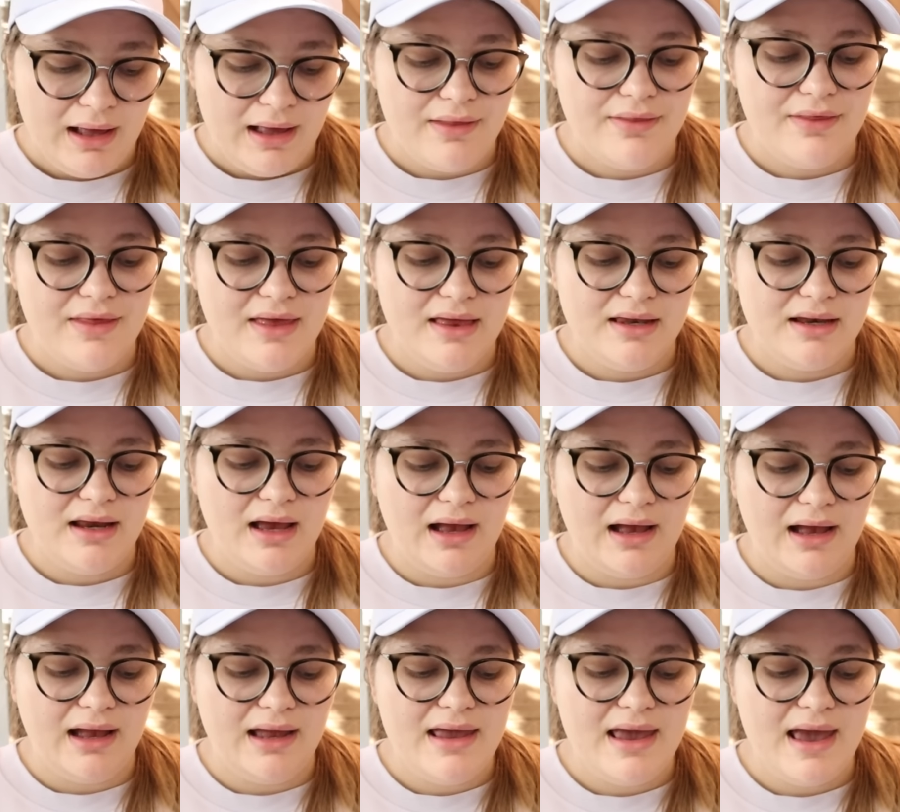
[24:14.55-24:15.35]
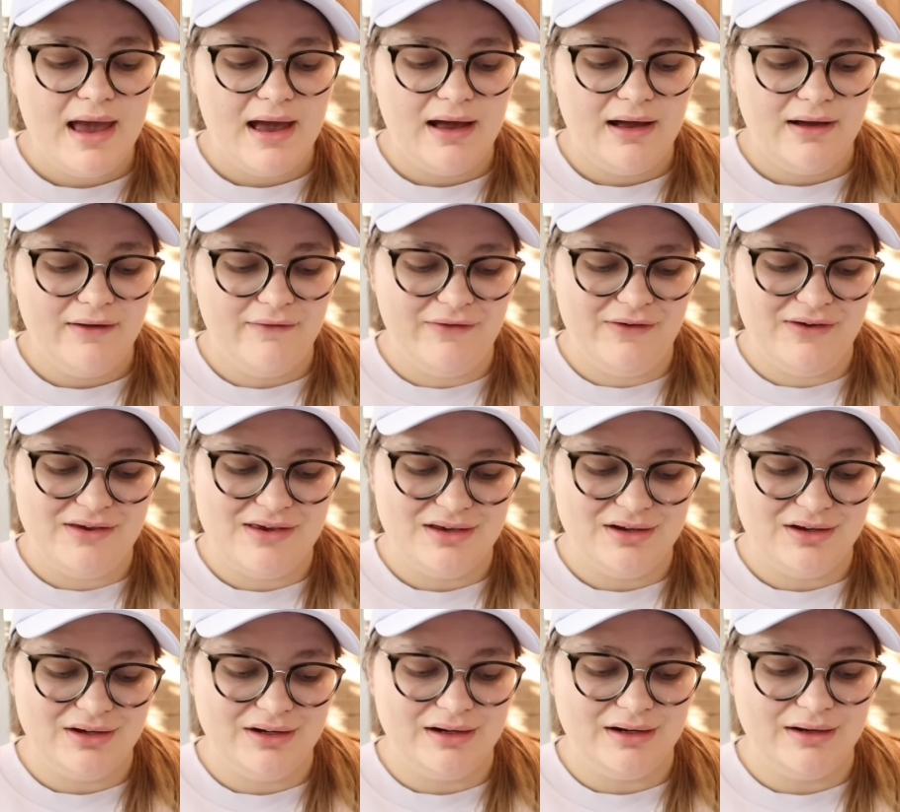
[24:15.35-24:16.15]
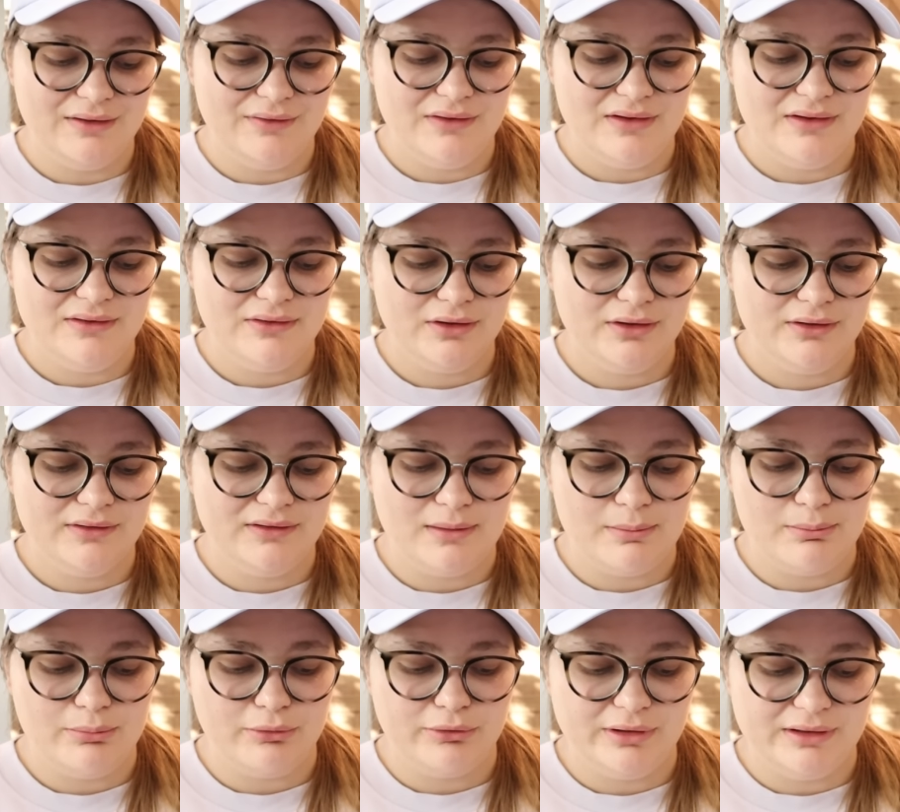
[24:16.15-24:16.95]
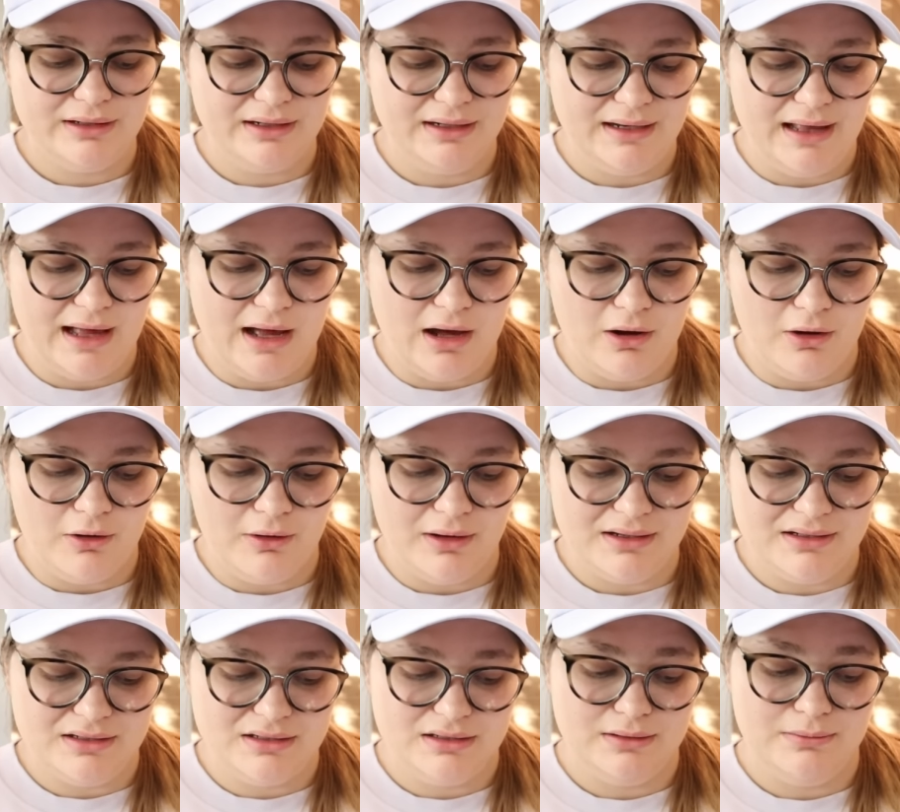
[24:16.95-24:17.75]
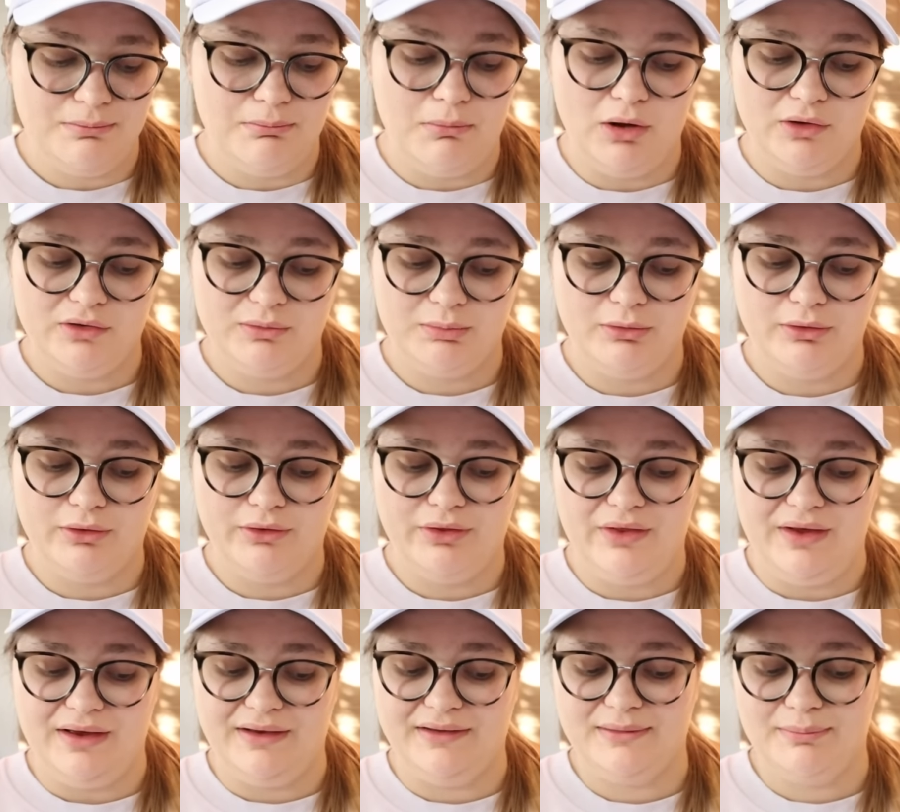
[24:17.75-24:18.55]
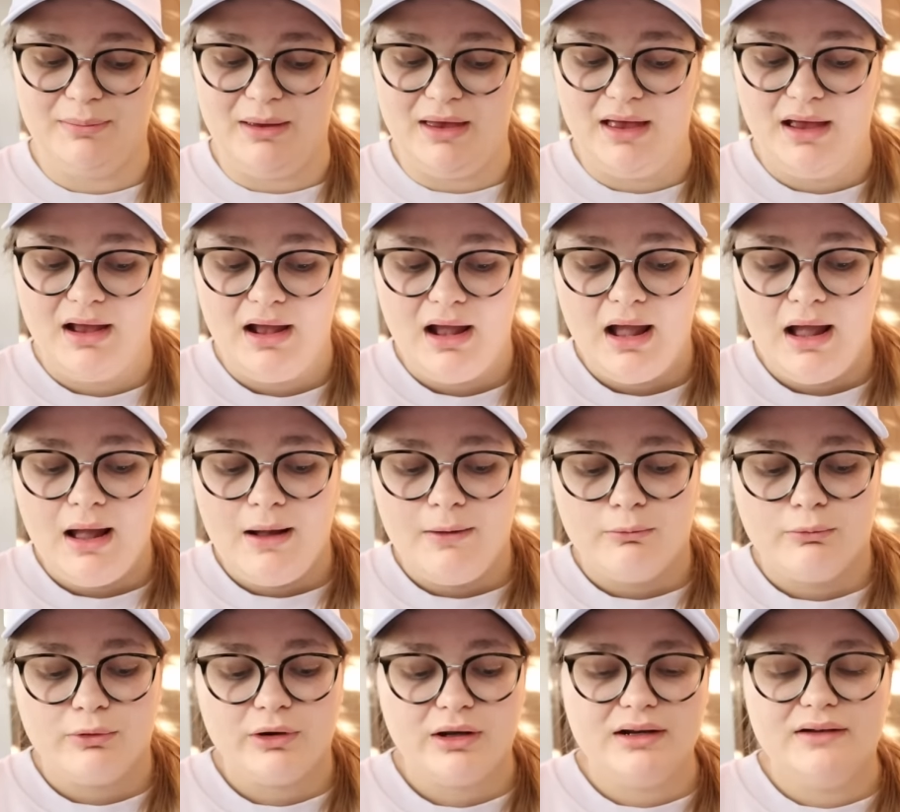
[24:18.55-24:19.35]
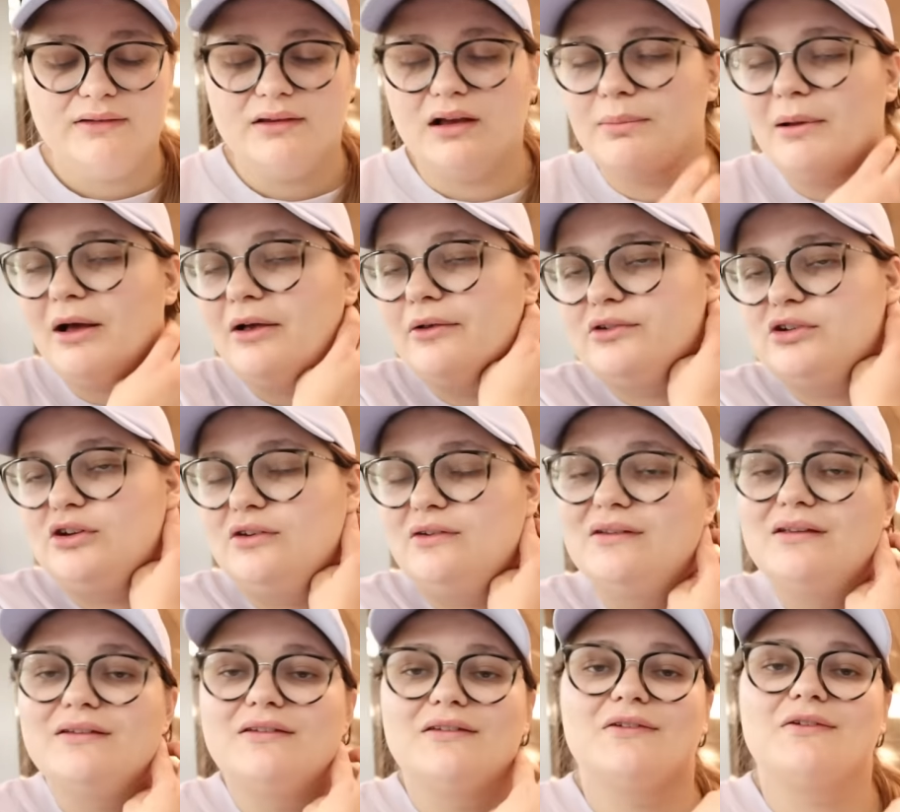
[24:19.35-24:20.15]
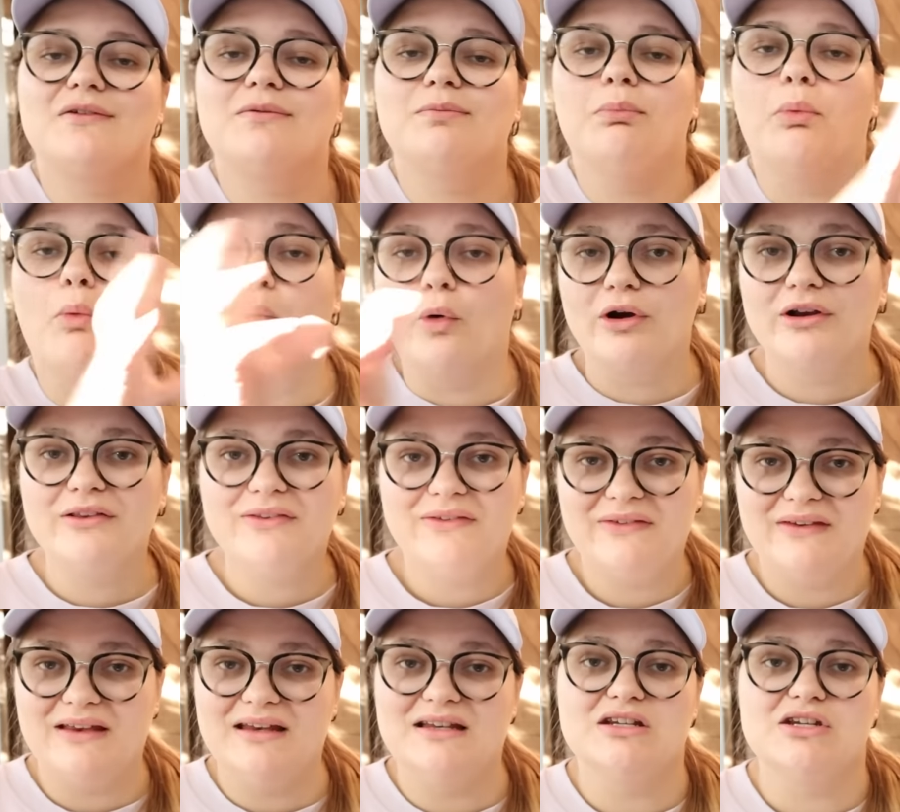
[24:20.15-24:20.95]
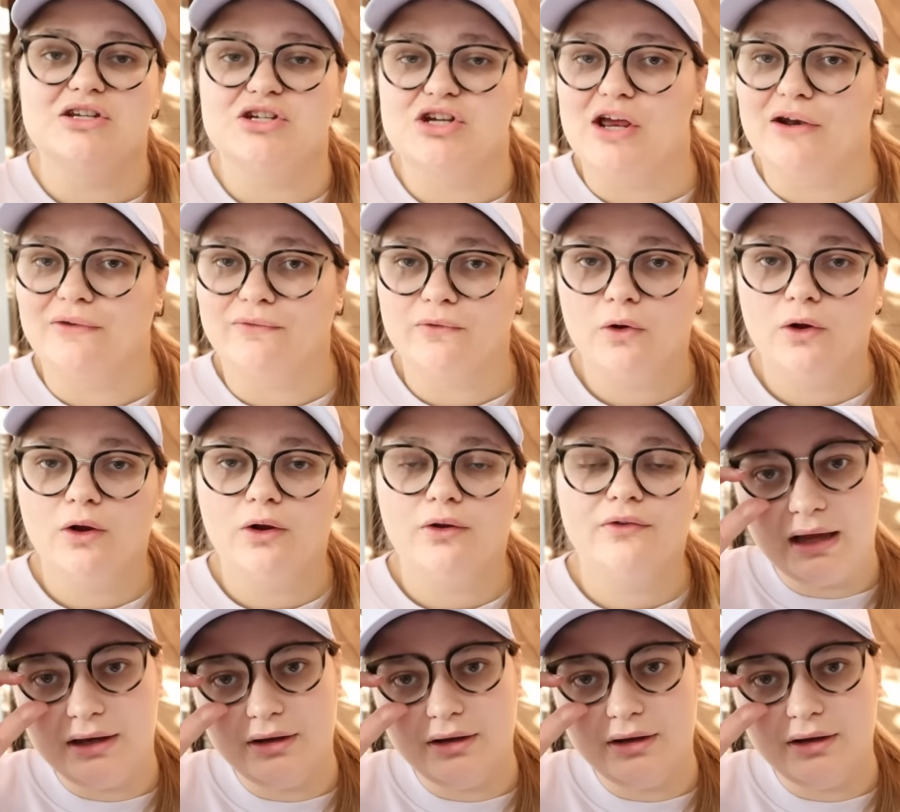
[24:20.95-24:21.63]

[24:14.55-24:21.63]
And then I have here, these are separated out into multiple things, but we're gonna talk about just sports in general.